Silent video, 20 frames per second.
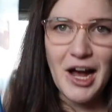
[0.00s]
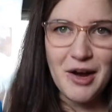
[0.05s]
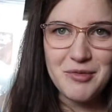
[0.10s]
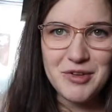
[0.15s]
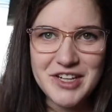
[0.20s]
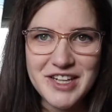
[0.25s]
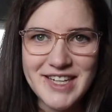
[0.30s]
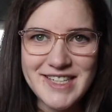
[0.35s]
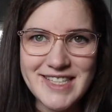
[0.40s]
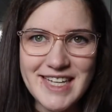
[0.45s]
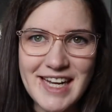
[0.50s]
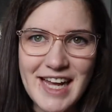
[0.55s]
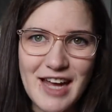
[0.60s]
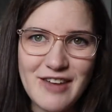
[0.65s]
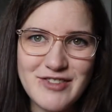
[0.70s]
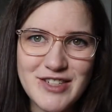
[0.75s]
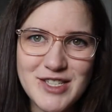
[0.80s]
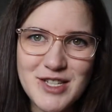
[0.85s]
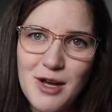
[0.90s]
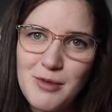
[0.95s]
I'm realizing I
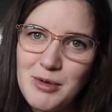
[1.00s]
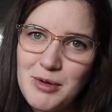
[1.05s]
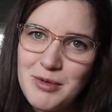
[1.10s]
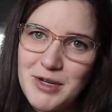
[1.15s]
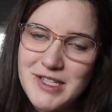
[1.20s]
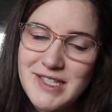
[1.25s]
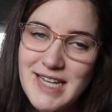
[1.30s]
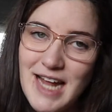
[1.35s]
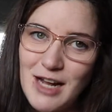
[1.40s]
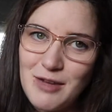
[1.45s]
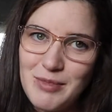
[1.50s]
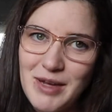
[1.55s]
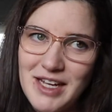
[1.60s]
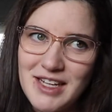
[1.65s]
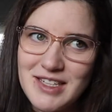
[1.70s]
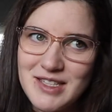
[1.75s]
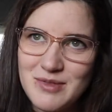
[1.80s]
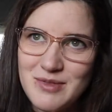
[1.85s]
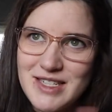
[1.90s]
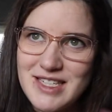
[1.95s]
have to top up our snack bag
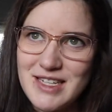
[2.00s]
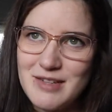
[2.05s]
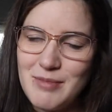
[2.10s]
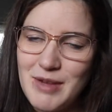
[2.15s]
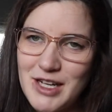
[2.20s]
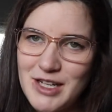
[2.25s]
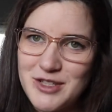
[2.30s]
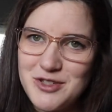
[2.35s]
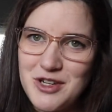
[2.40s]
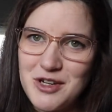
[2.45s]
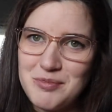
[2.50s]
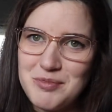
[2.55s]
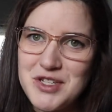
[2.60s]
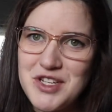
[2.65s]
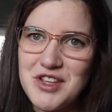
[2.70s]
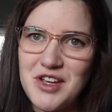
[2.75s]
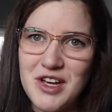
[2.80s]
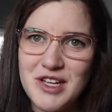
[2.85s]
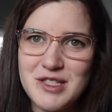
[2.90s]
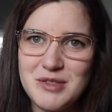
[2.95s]
because we did make a trip
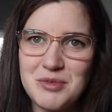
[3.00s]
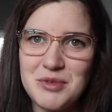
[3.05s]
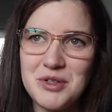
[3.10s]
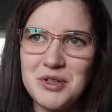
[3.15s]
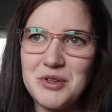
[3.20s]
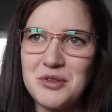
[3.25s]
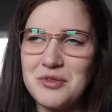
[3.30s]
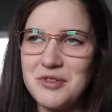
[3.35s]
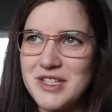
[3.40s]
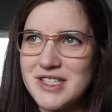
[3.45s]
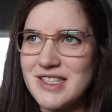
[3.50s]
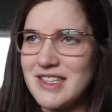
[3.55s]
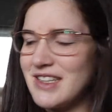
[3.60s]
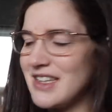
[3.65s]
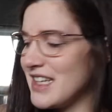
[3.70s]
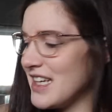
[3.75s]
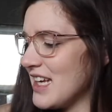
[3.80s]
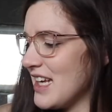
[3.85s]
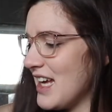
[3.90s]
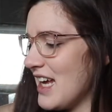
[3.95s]
to the hospital
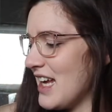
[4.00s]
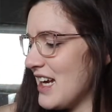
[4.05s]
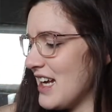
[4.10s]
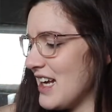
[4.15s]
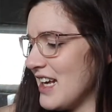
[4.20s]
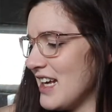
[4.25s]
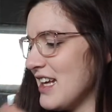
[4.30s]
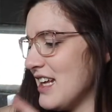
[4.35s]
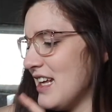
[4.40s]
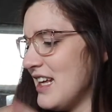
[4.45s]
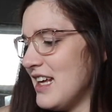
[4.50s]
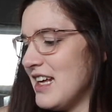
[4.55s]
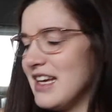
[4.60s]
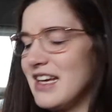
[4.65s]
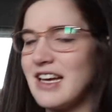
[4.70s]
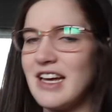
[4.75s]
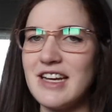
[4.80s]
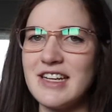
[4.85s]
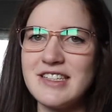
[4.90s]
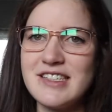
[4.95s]
recently and I
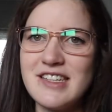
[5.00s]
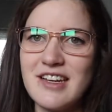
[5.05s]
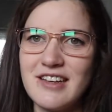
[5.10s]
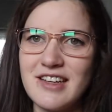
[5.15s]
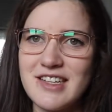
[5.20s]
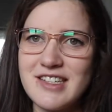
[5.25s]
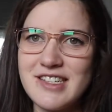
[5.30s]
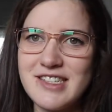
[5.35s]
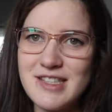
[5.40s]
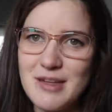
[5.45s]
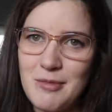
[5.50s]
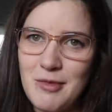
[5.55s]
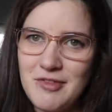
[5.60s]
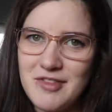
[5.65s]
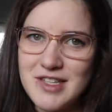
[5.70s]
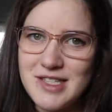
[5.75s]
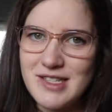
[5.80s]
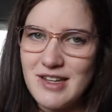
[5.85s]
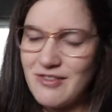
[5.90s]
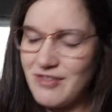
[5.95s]
kind of dug into some of
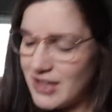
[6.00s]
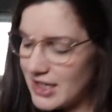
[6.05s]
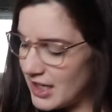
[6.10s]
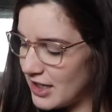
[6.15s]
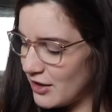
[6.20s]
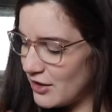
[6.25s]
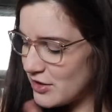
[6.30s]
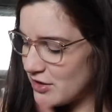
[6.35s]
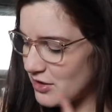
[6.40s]
the stuff in here.